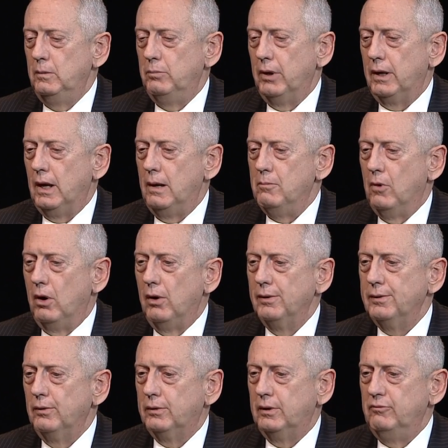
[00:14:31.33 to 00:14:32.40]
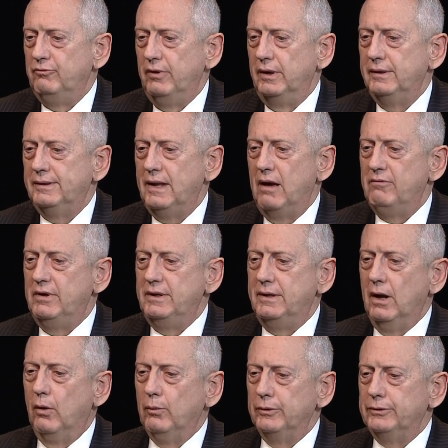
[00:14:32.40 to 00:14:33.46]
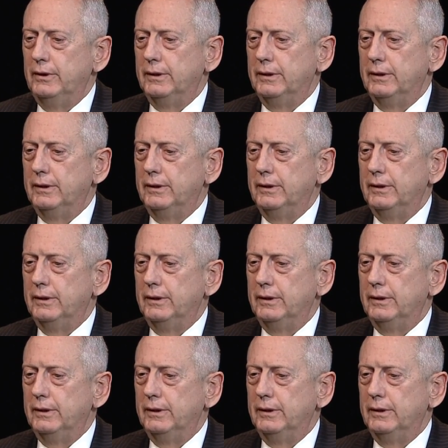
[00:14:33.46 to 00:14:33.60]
But I'm also convinced, having dealt with